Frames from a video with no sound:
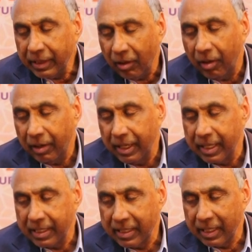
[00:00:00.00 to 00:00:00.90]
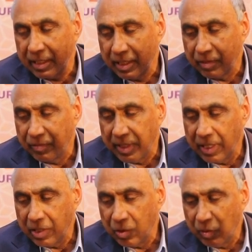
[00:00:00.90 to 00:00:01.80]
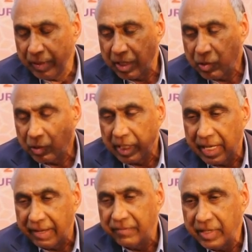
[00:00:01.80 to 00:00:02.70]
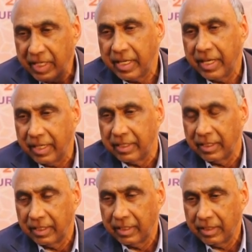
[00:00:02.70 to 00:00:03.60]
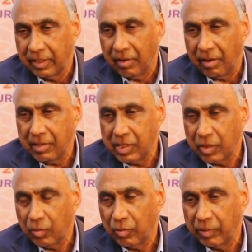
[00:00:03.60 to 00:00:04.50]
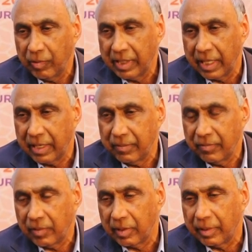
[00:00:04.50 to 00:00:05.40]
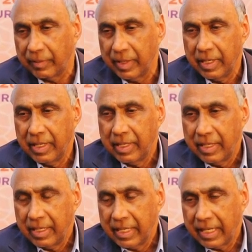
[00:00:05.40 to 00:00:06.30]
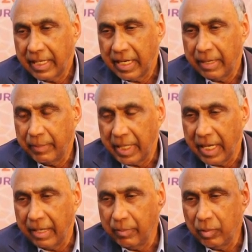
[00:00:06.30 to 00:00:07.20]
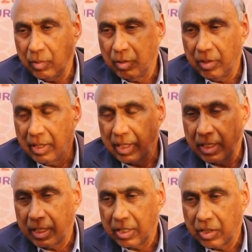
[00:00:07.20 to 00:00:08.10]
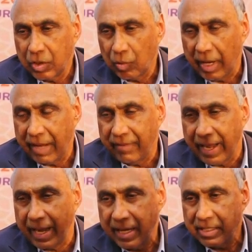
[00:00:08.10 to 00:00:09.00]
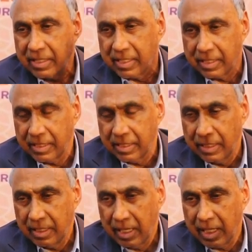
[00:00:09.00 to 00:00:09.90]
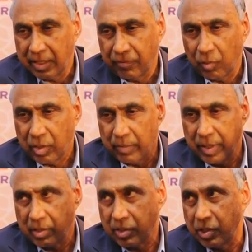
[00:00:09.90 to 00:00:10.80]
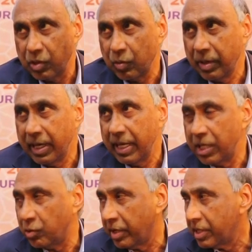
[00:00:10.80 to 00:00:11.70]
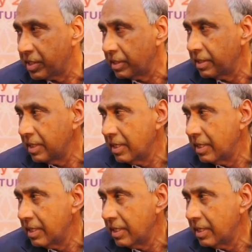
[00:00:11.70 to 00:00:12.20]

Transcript: thought is that we need to make sure that every kid, regardless of where they come from, can be able to have access and affordability to education,